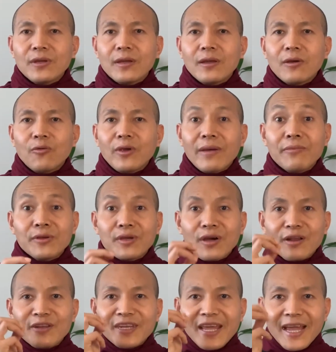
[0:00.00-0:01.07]
We have to
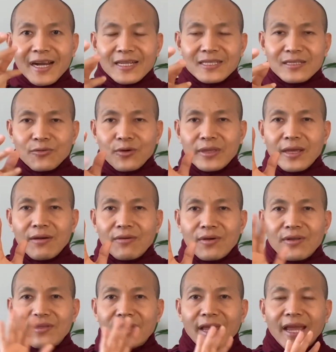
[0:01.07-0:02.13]
contact. Without
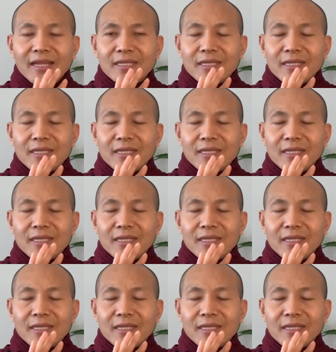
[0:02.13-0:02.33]
contact,